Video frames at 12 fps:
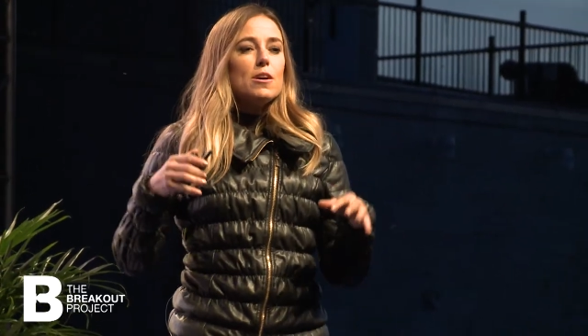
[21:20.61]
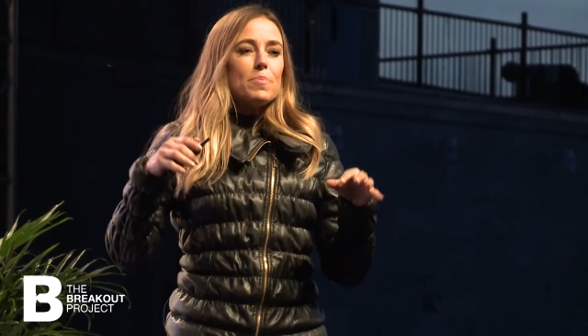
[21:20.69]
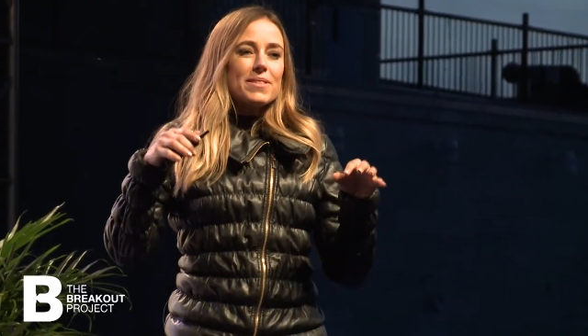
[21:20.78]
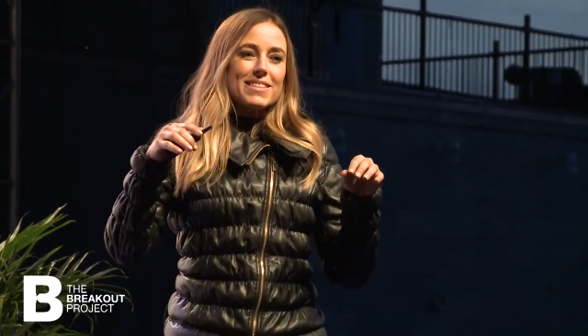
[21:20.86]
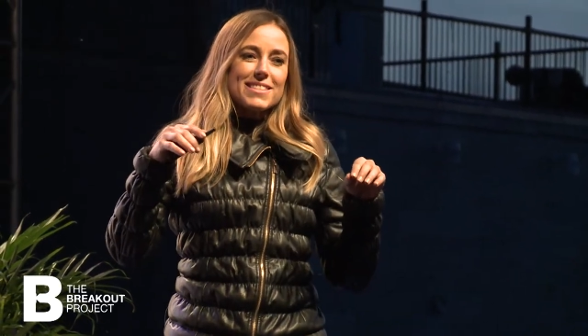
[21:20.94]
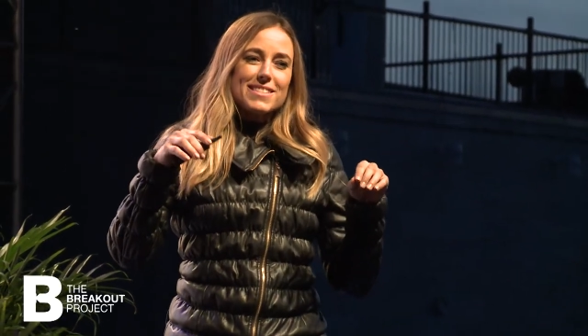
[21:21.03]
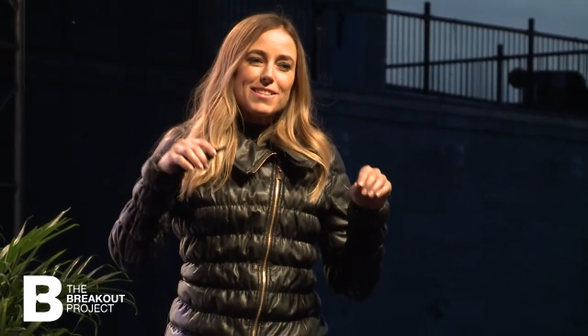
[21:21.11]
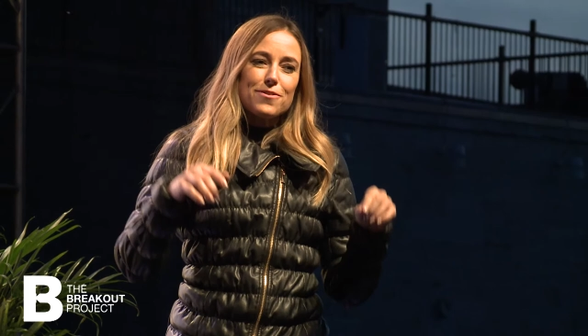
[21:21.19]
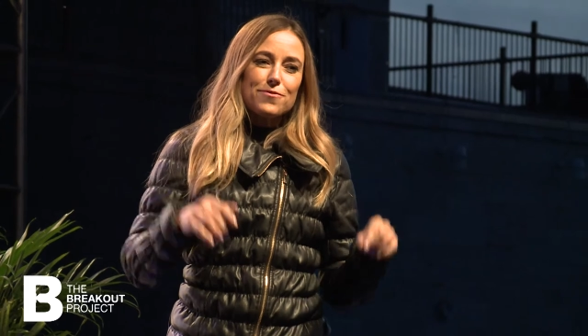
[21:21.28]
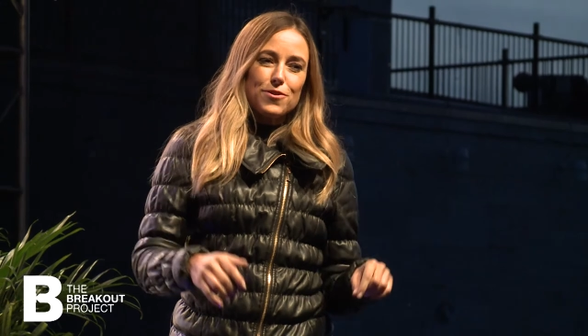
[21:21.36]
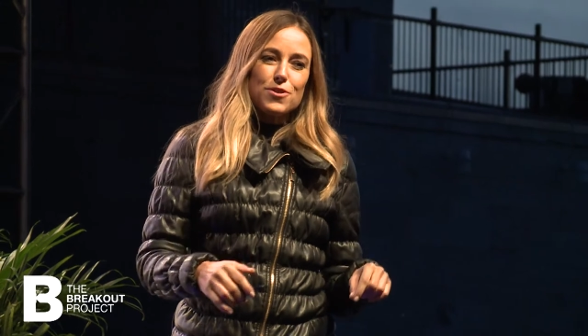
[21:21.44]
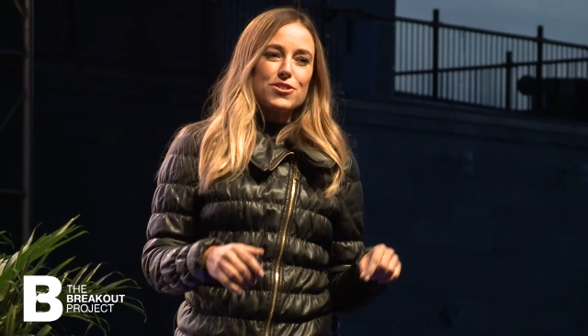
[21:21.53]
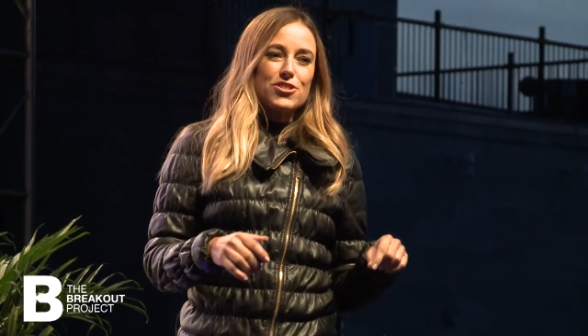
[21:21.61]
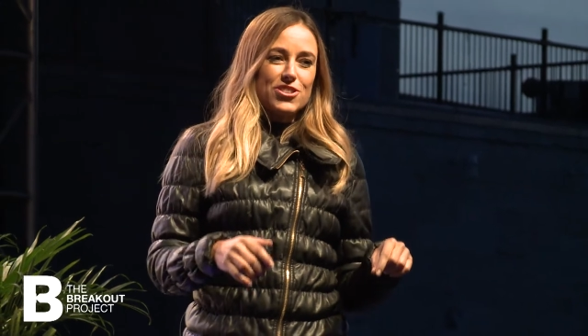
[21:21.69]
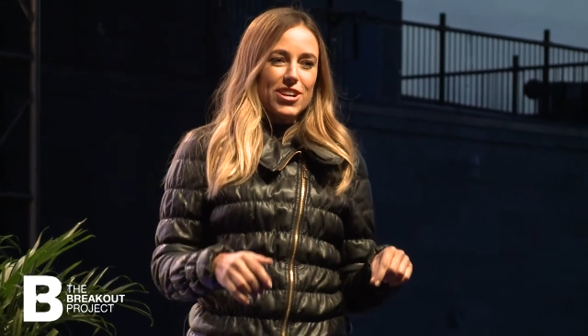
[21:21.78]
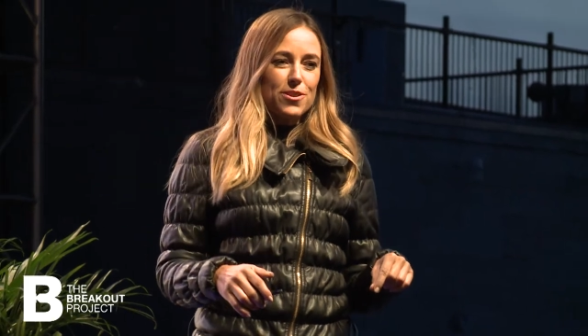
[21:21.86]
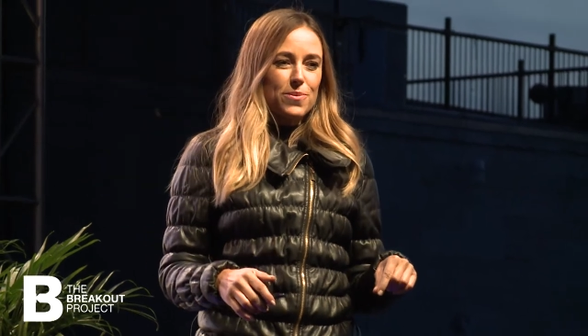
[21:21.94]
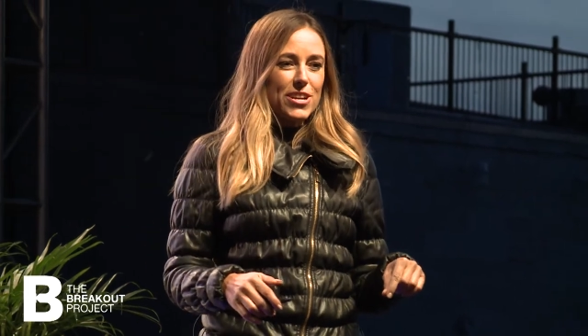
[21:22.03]
but this is the first
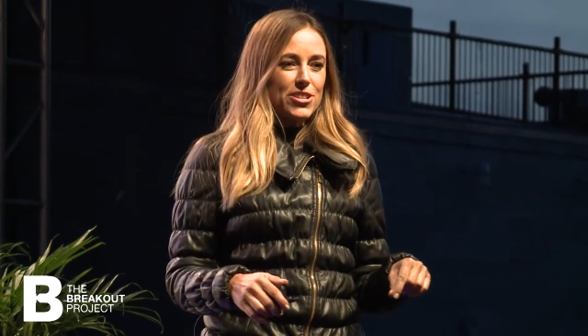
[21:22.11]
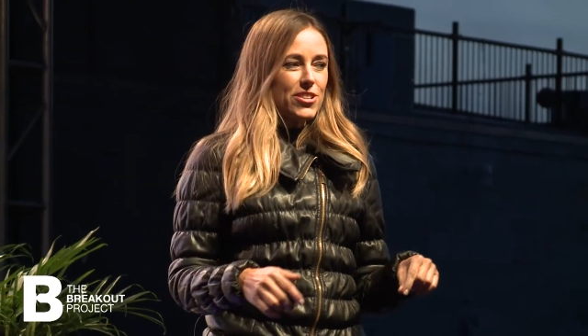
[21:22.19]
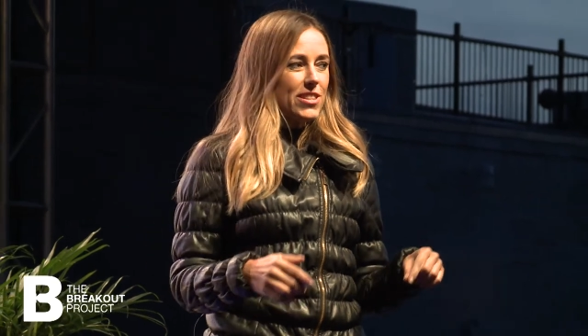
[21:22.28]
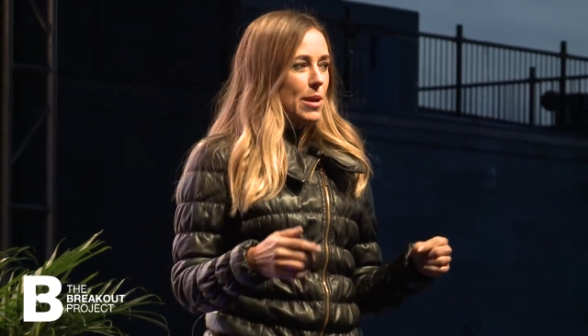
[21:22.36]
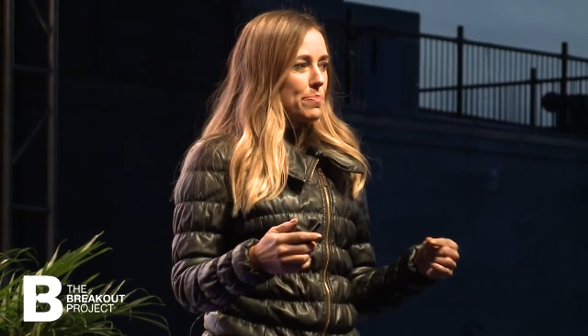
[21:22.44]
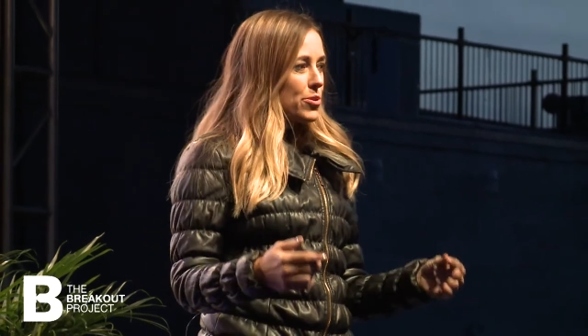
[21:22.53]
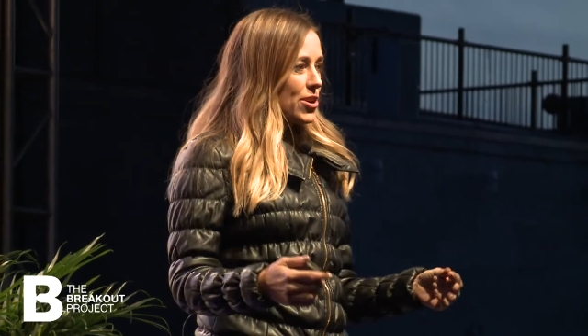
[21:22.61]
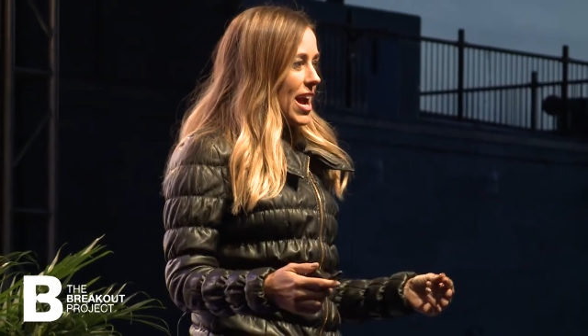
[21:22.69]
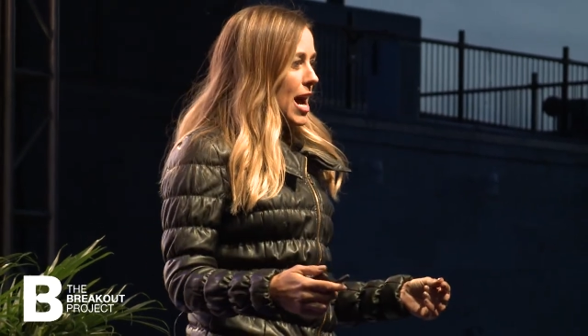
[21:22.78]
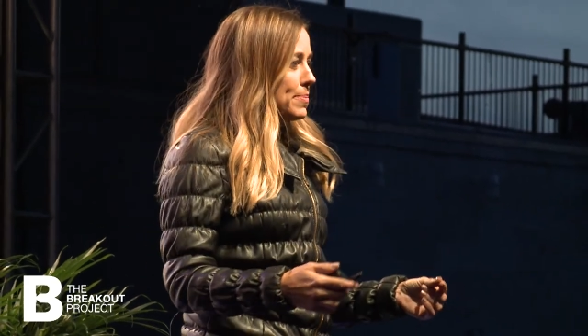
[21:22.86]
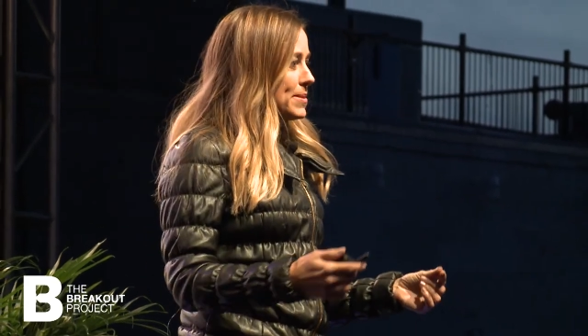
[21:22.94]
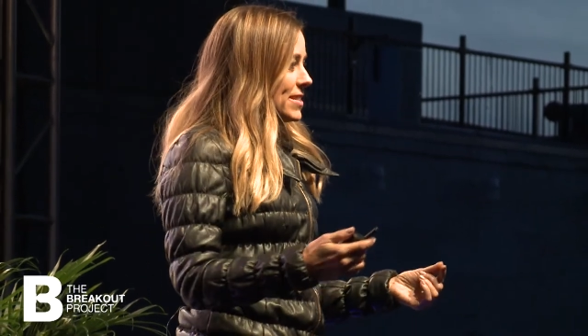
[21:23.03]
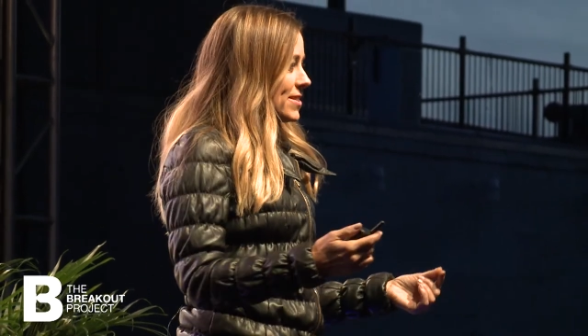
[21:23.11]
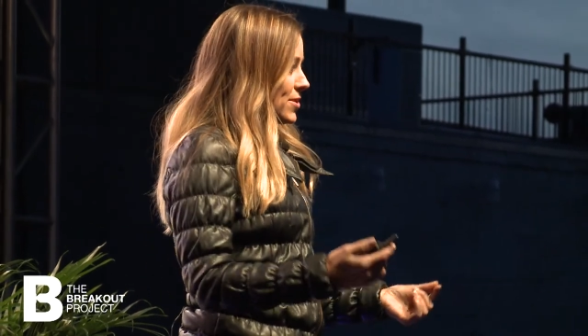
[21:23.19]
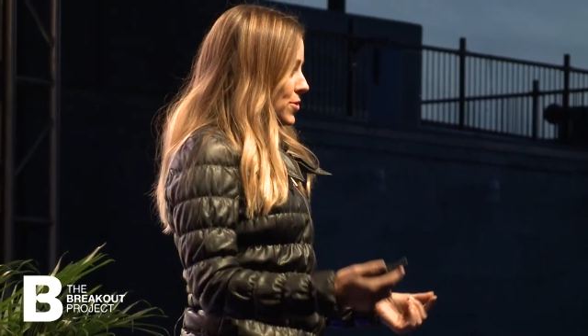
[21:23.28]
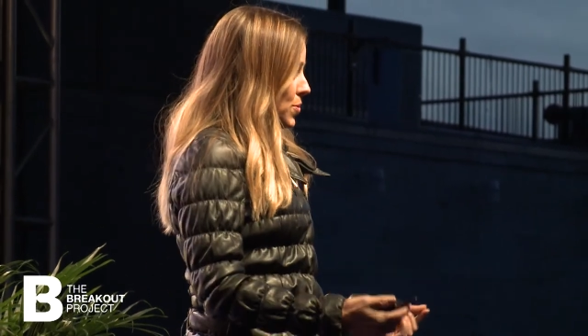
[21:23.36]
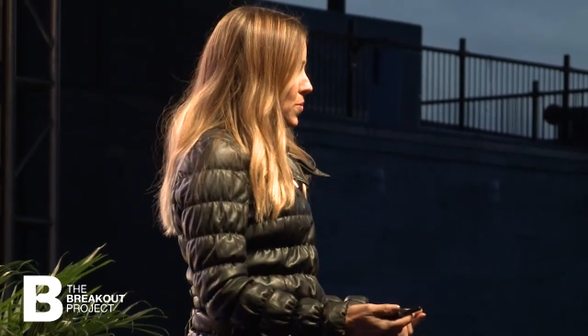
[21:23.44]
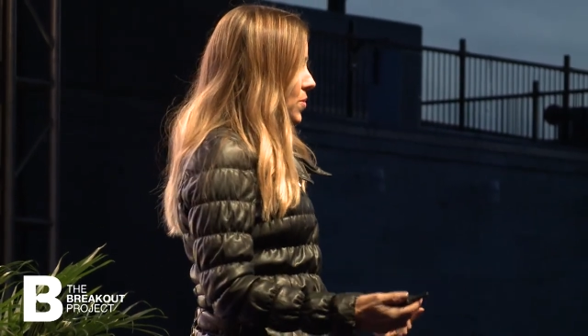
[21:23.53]
generation that perhaps has the
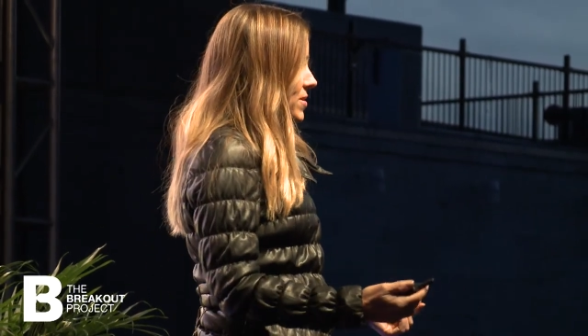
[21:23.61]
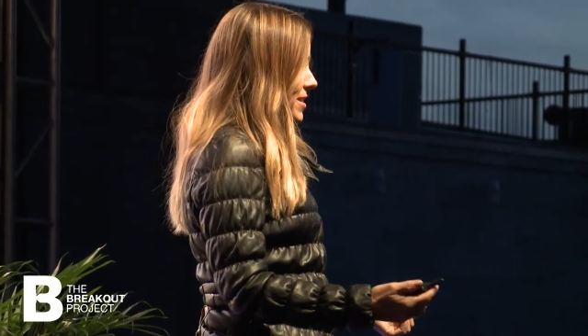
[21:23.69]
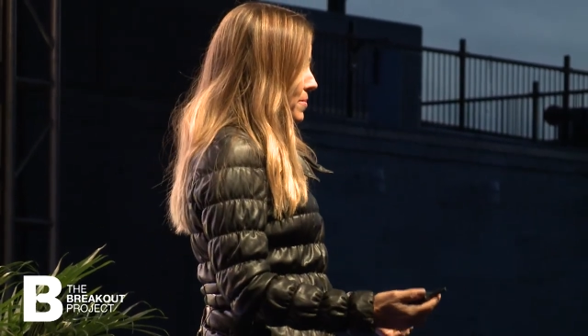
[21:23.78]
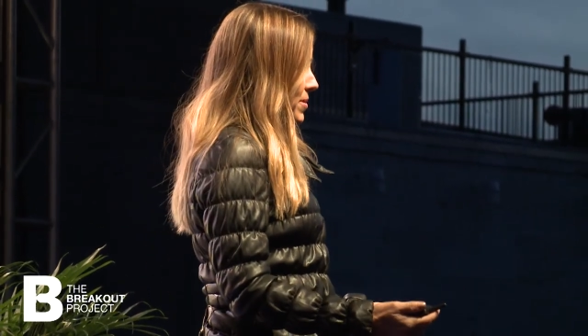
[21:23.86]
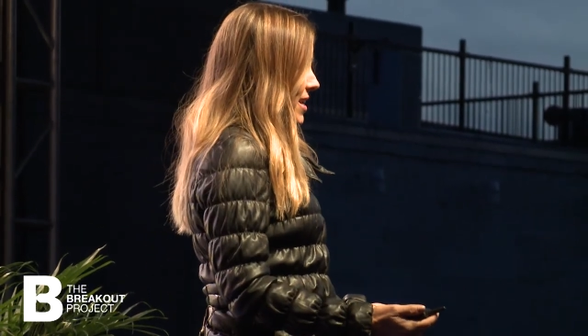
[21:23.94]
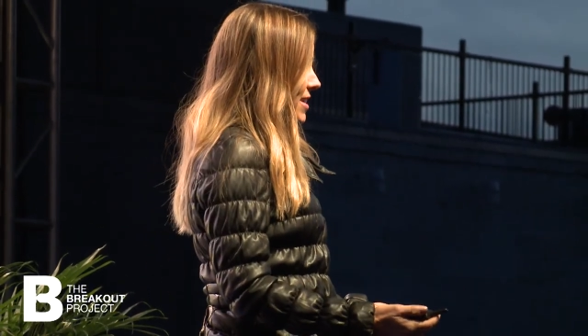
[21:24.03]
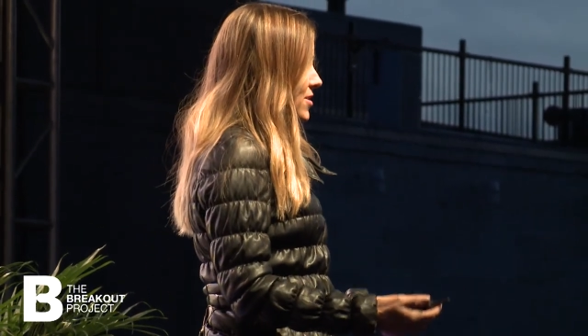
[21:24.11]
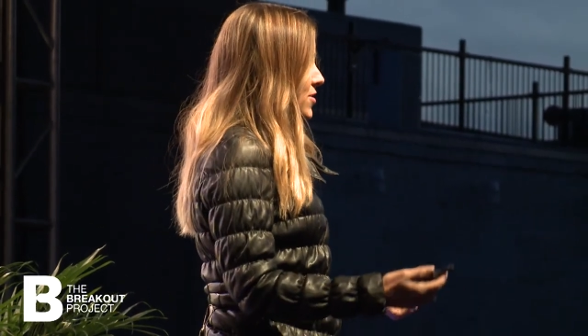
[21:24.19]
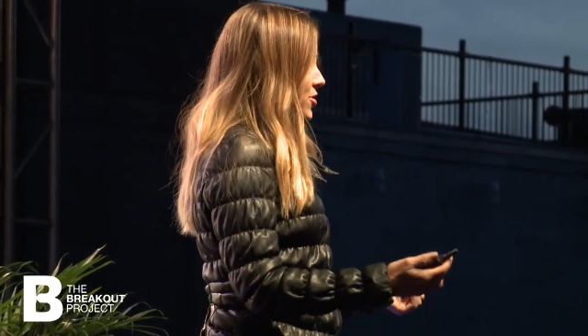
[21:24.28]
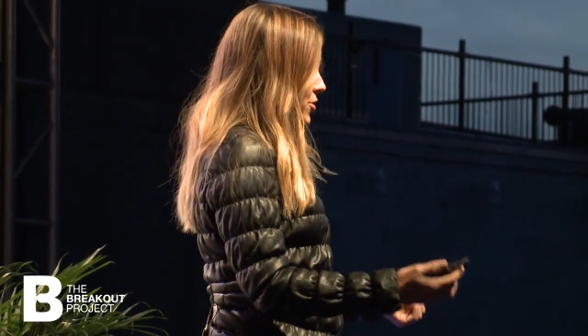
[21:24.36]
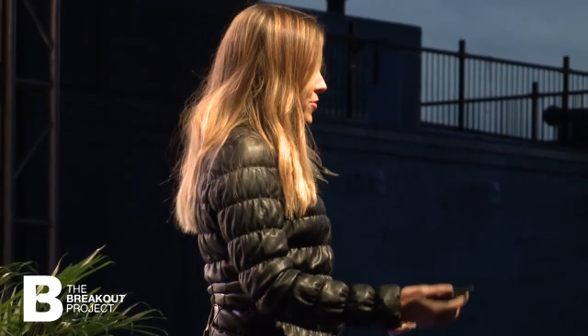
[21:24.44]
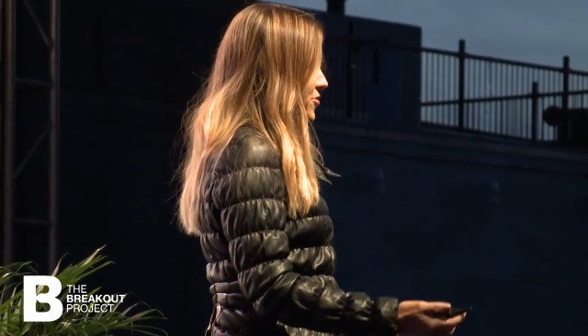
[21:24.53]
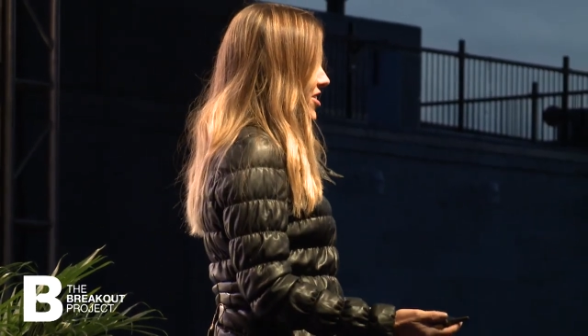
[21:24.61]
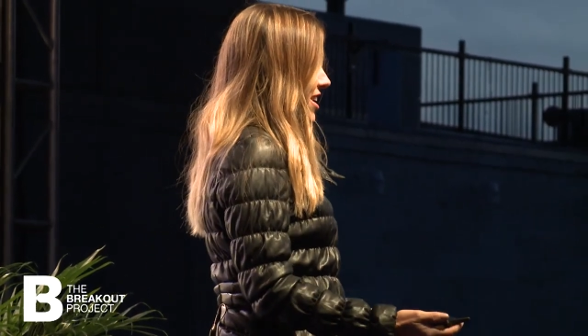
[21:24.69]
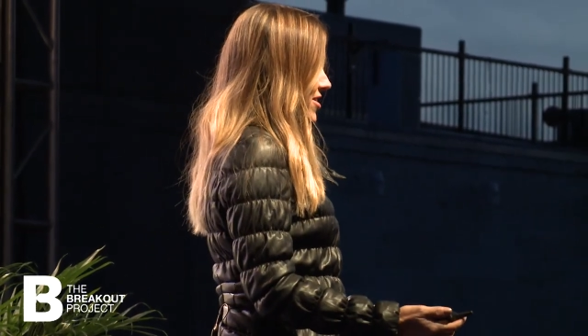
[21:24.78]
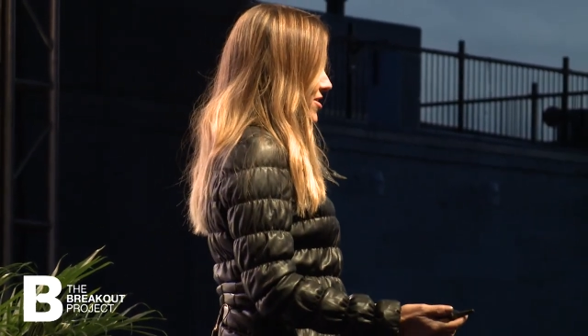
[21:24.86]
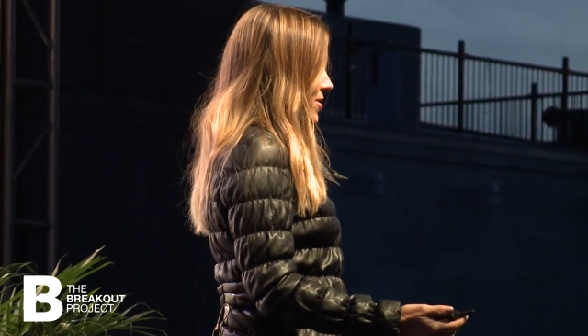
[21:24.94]
tools in place to change